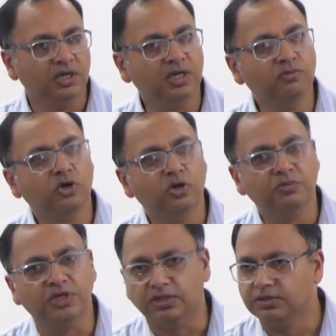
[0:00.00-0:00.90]

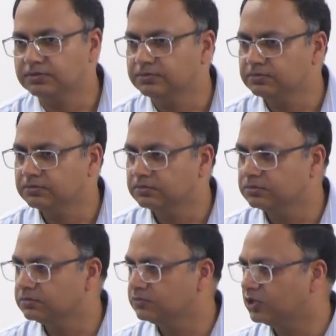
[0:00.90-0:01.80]
Hemoglobin.
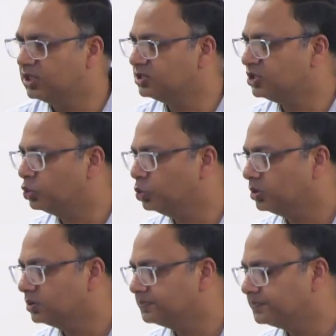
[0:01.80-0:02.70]
What does it do?